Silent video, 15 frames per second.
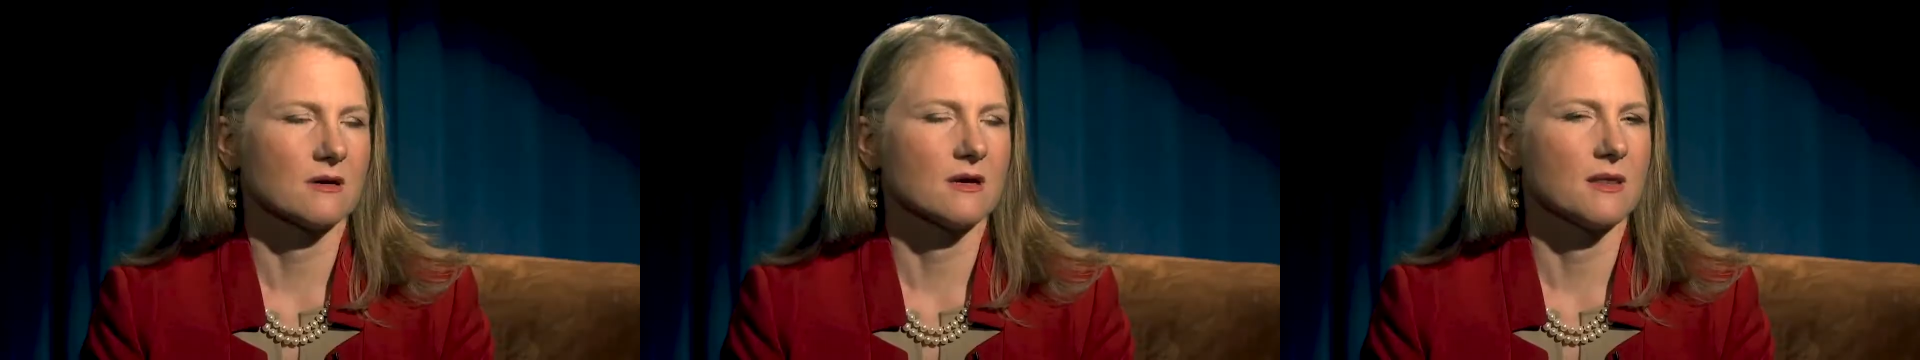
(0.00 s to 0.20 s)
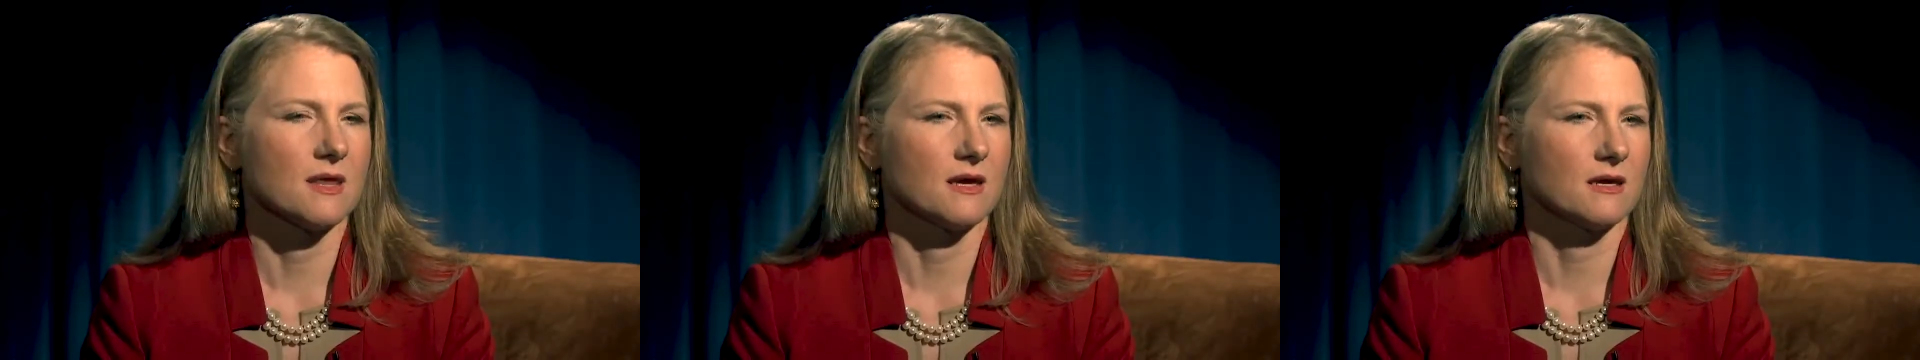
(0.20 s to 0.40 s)

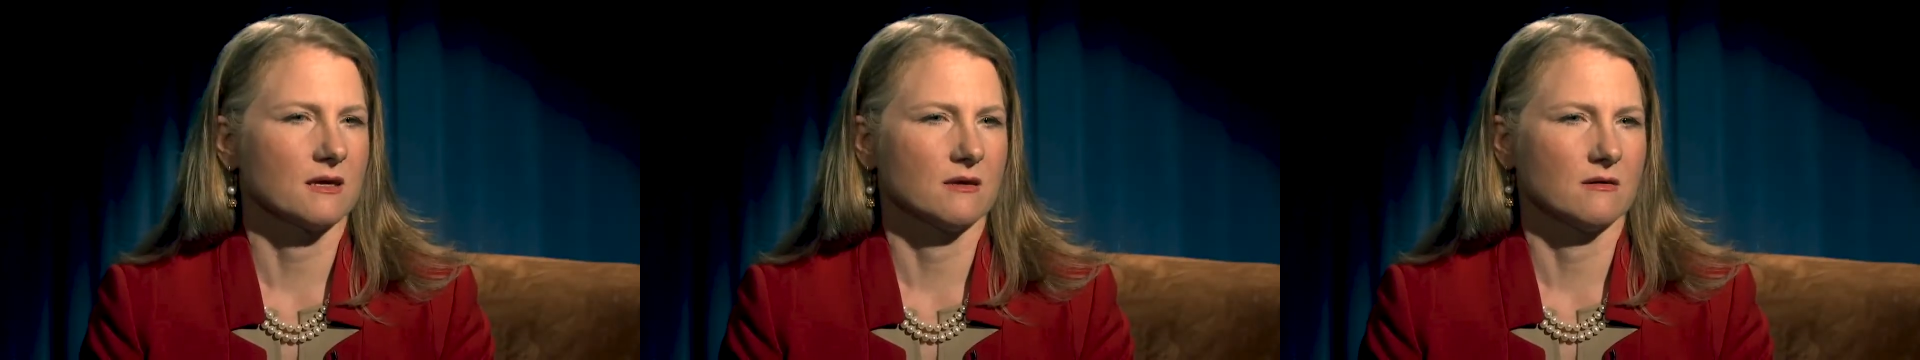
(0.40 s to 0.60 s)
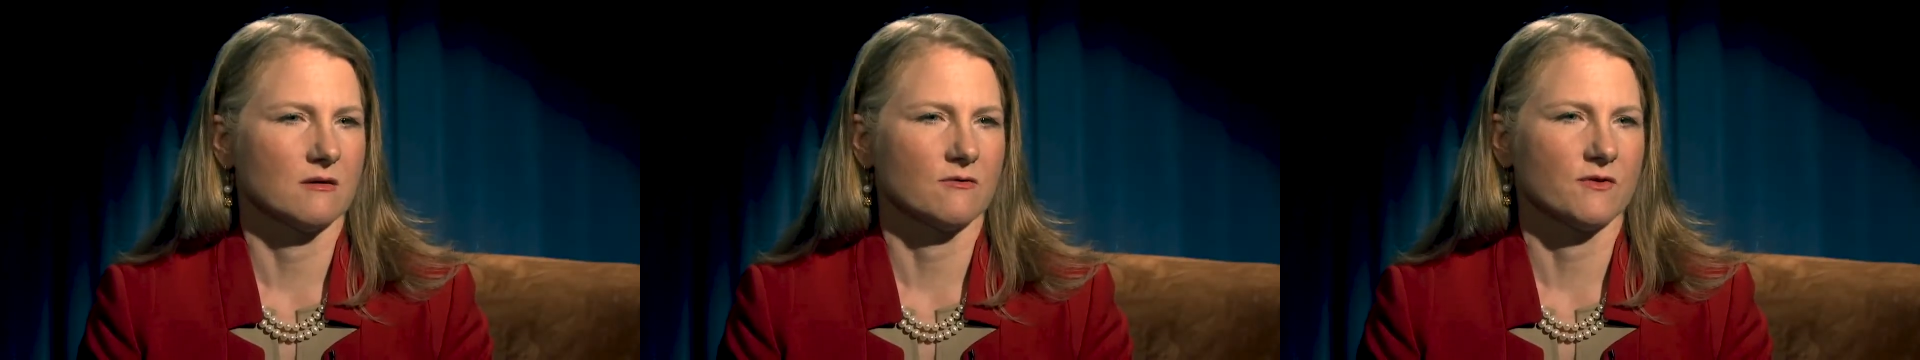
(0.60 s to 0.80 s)
and they
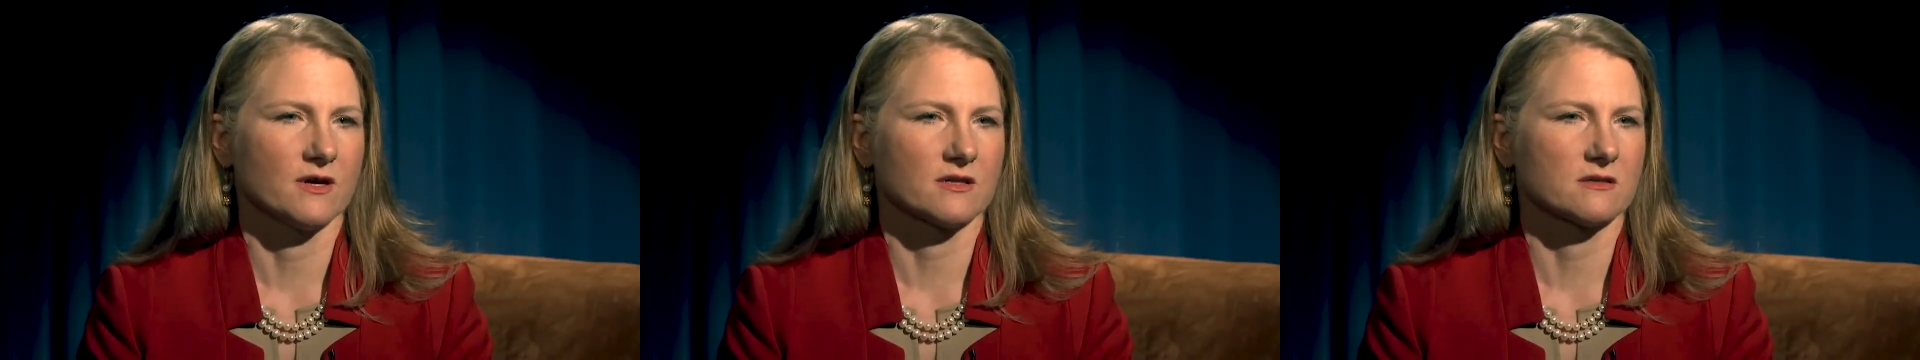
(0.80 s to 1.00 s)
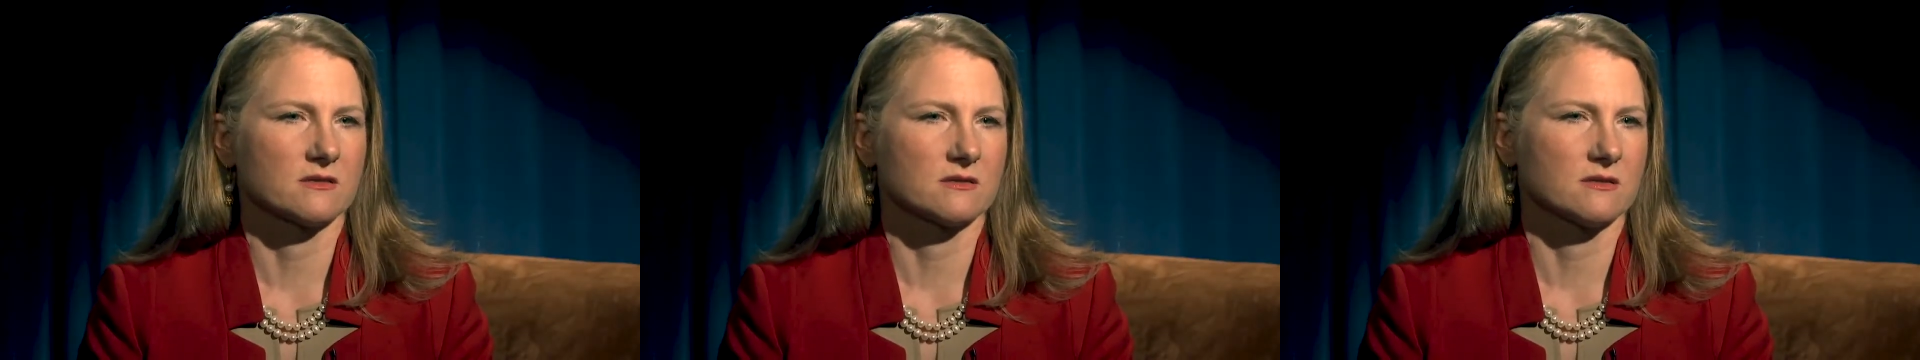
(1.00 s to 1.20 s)
can
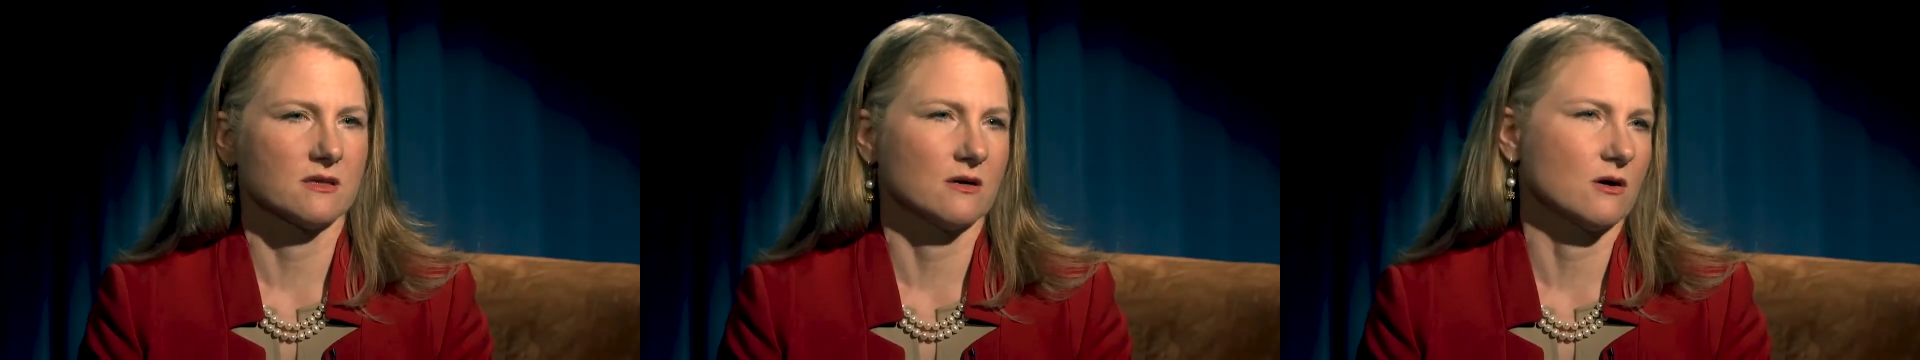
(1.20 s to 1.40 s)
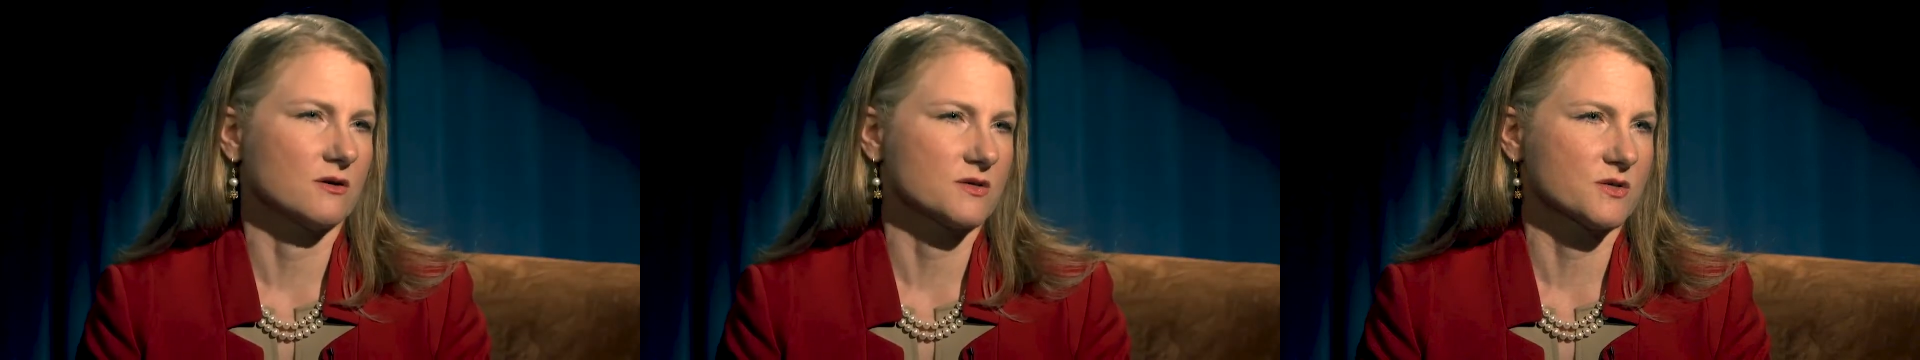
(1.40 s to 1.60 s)
affect, they
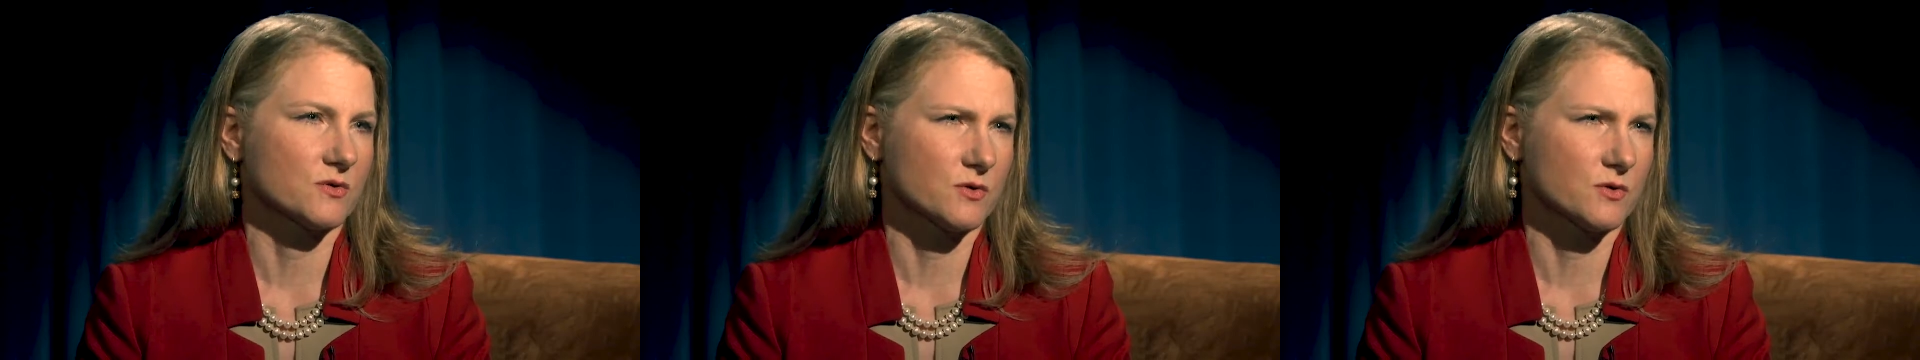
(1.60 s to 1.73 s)
also,